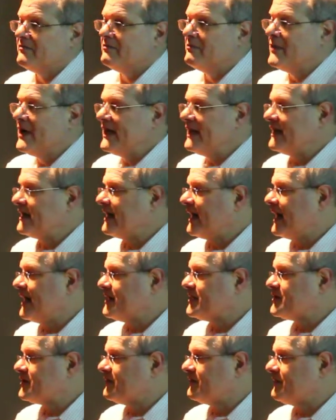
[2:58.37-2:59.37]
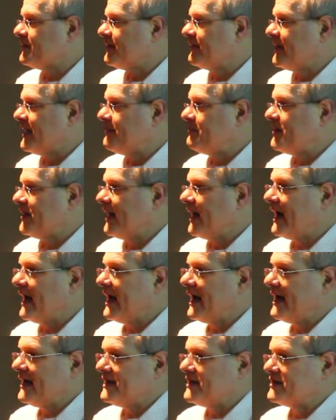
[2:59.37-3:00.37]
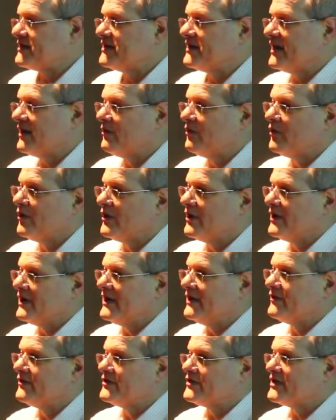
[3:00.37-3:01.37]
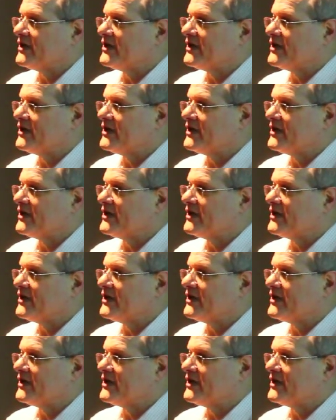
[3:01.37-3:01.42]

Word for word: many kinds of, of, APIs that were either